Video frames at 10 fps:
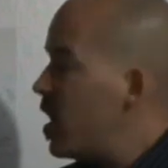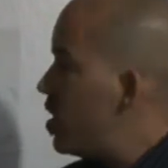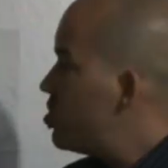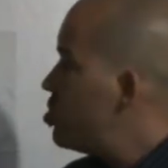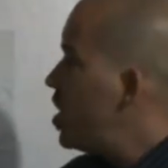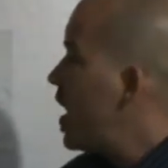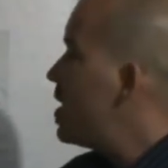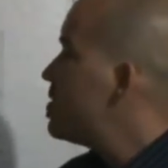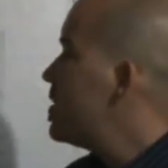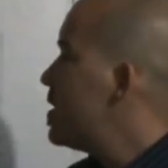a
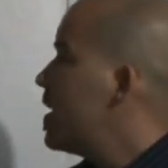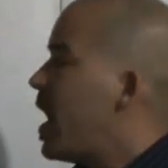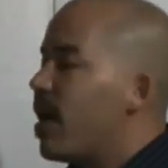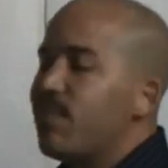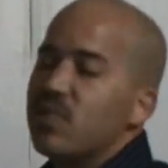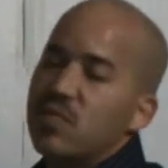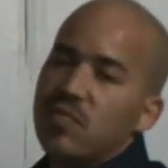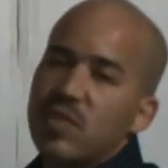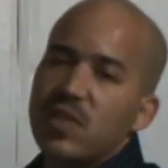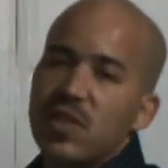chance and an
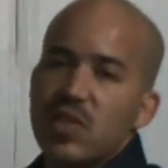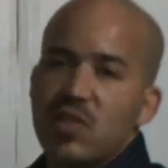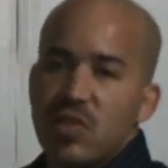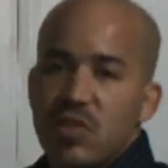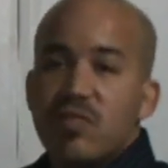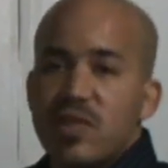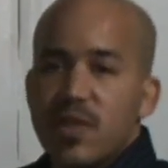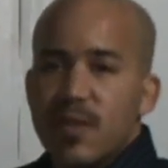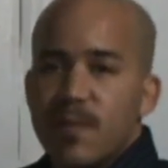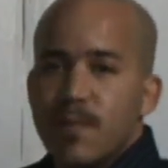opportunity to use it.